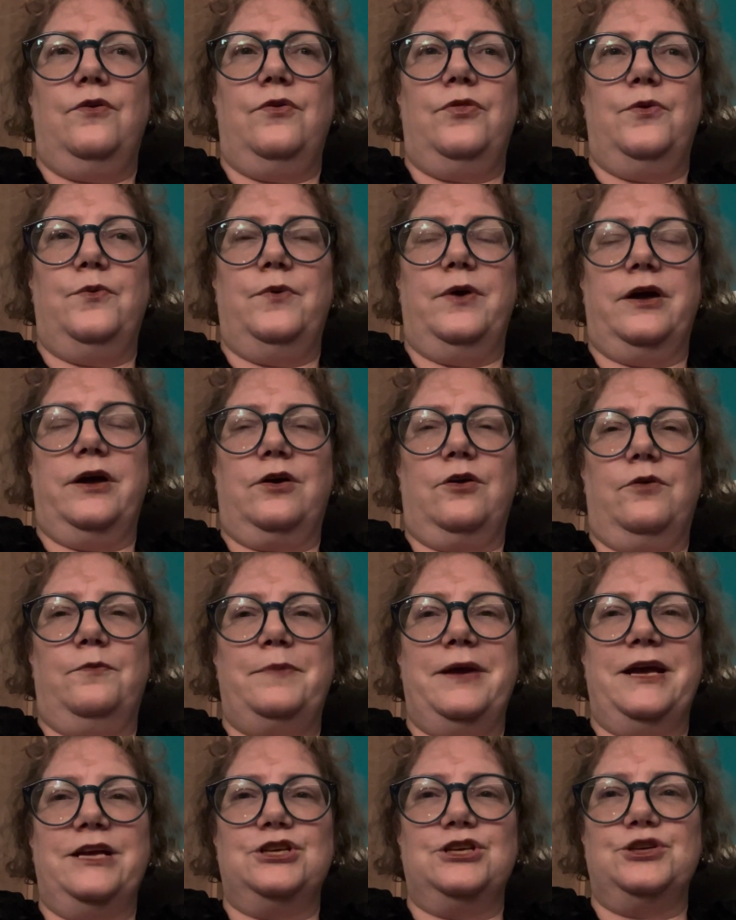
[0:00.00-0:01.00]
the work on
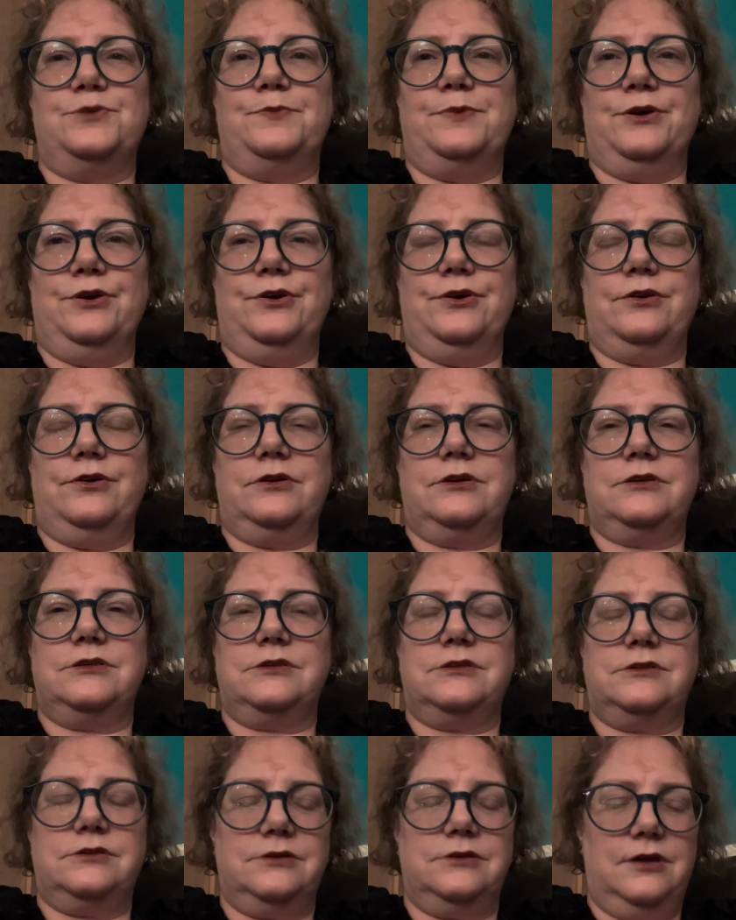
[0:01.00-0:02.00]
picture
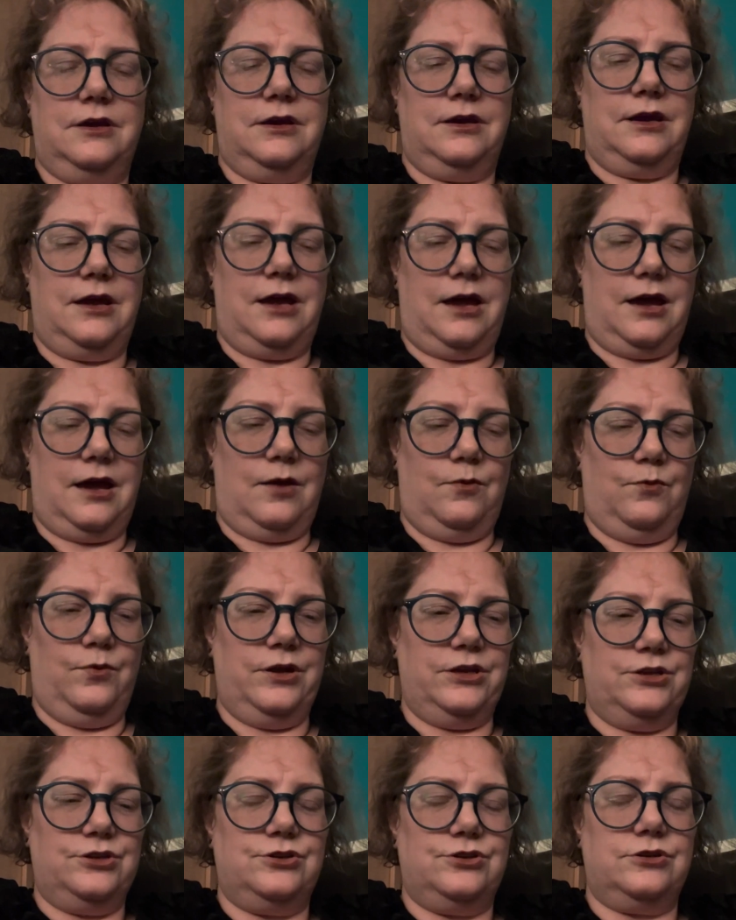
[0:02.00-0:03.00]
books,
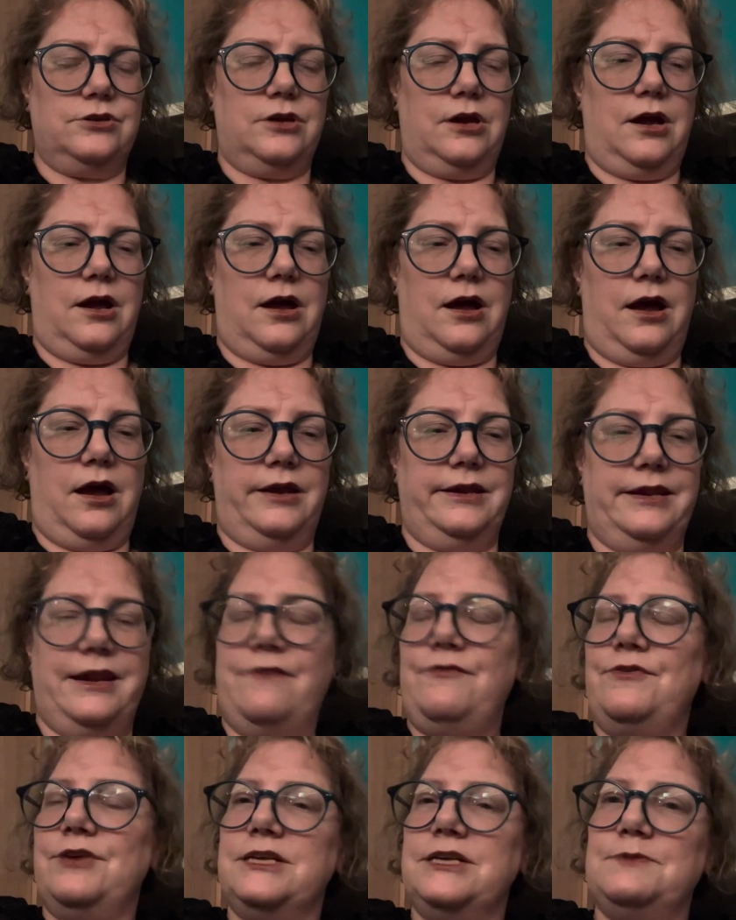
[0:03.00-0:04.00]
which I
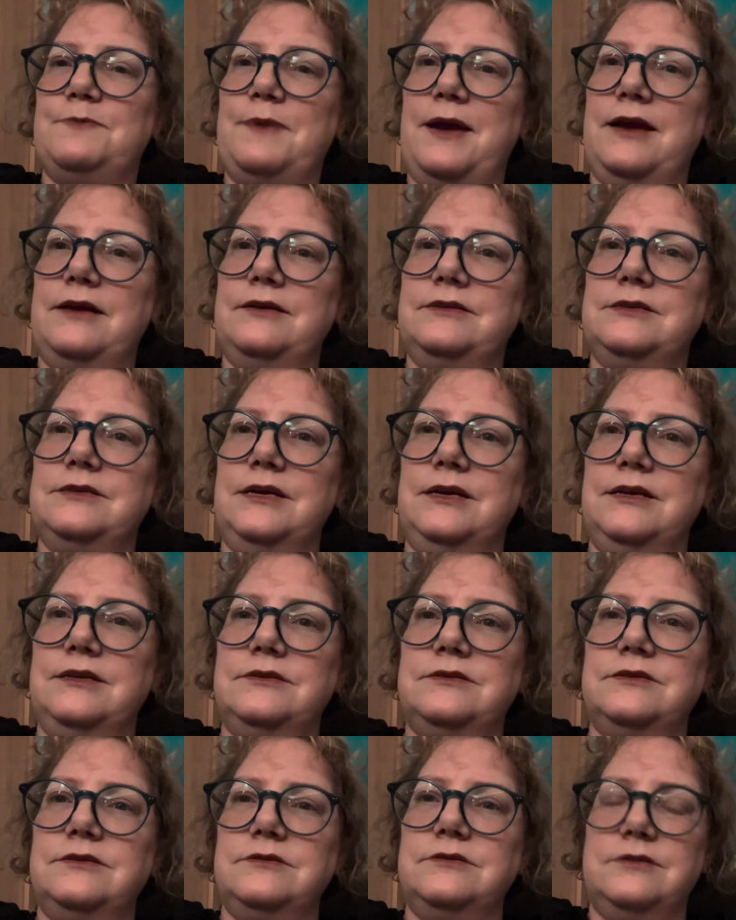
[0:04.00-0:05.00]
never expected.
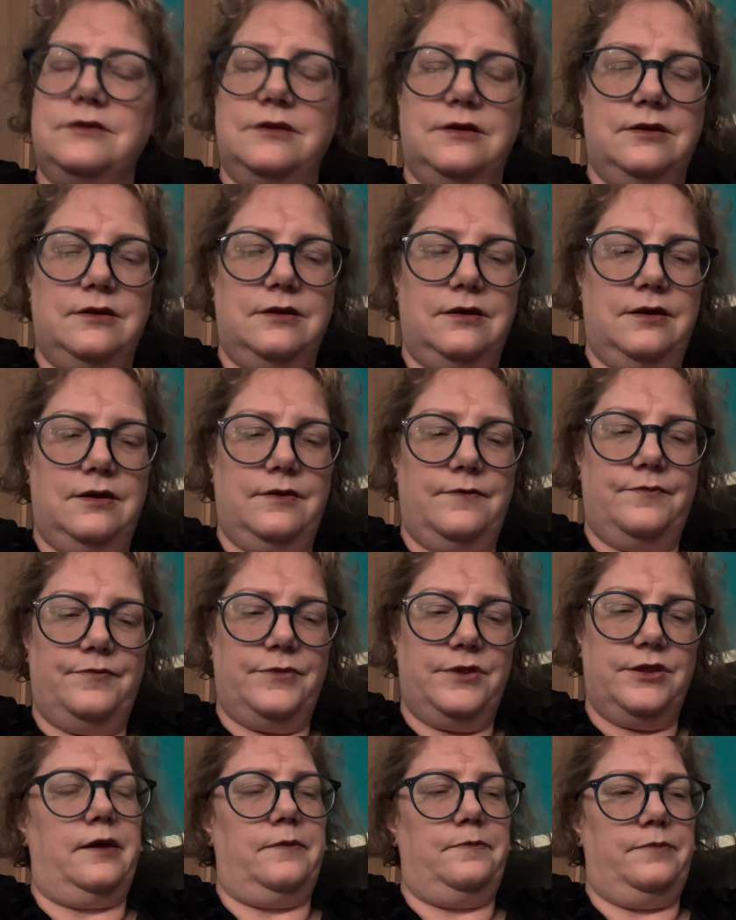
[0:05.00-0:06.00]

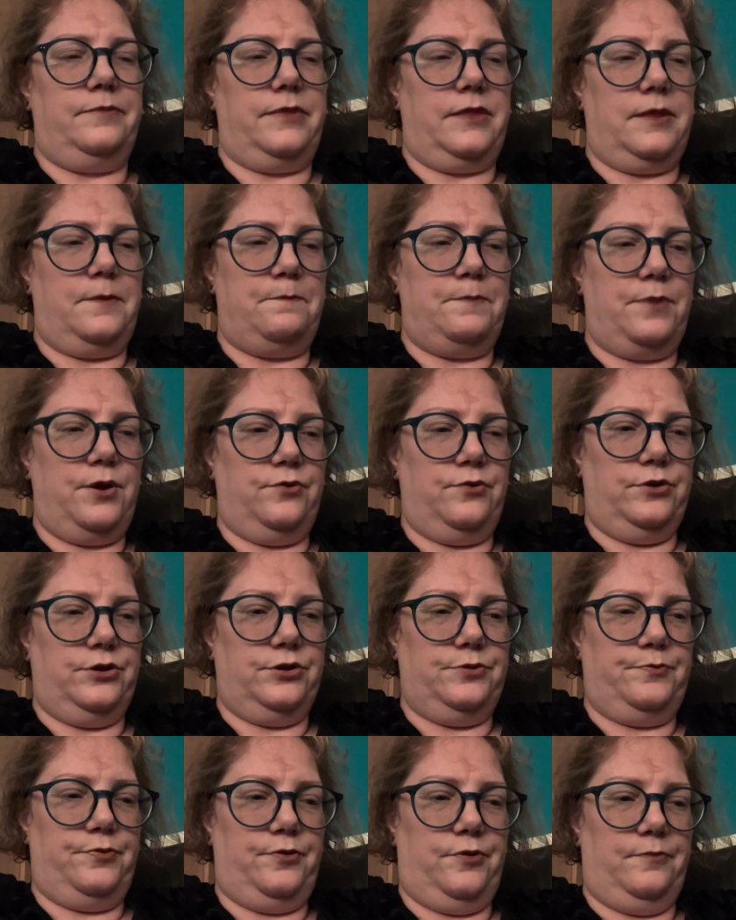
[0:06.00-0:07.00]
The
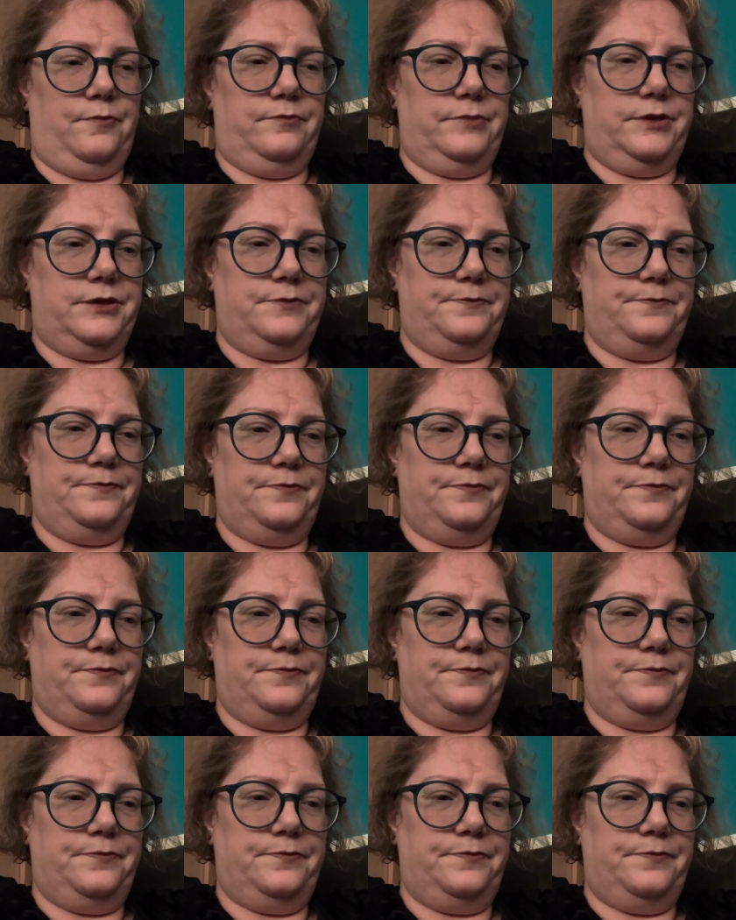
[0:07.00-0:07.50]
bonus prompt.